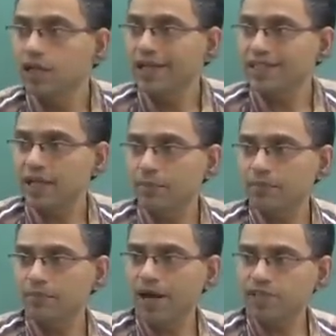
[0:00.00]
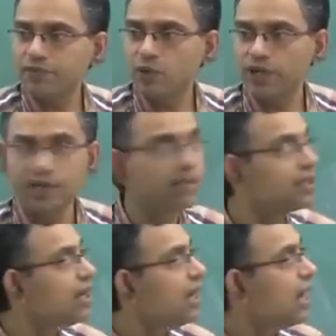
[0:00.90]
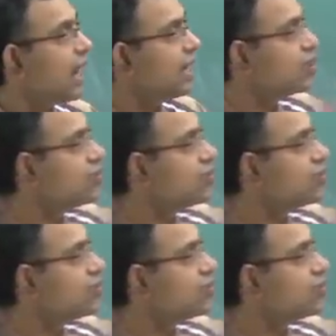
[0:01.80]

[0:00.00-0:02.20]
is the mass flow rate and